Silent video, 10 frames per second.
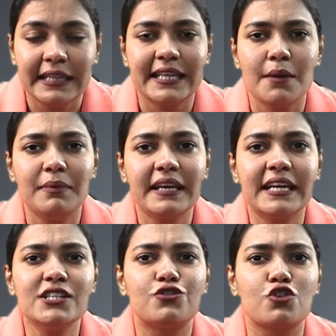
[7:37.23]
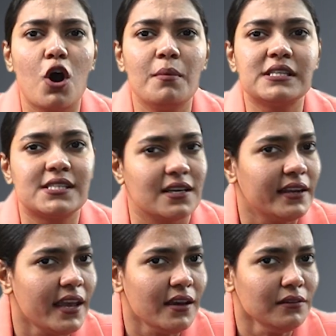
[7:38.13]
The applicant's job is done
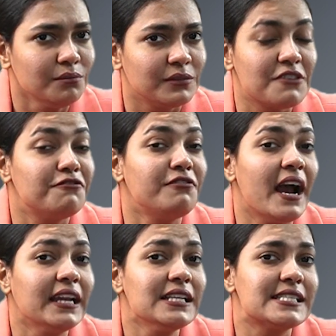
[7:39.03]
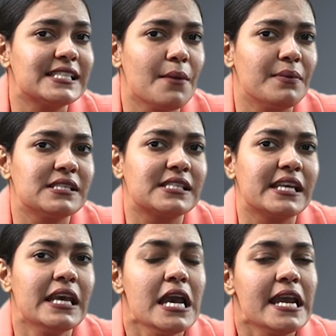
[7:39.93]
here. The final step is
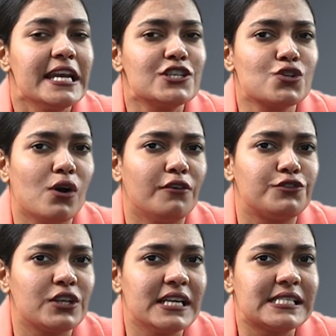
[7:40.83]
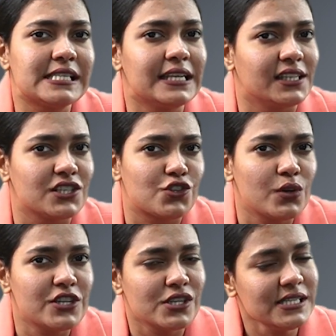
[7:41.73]
the issue of GST
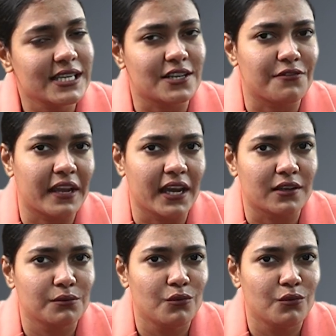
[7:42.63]
registration certificate.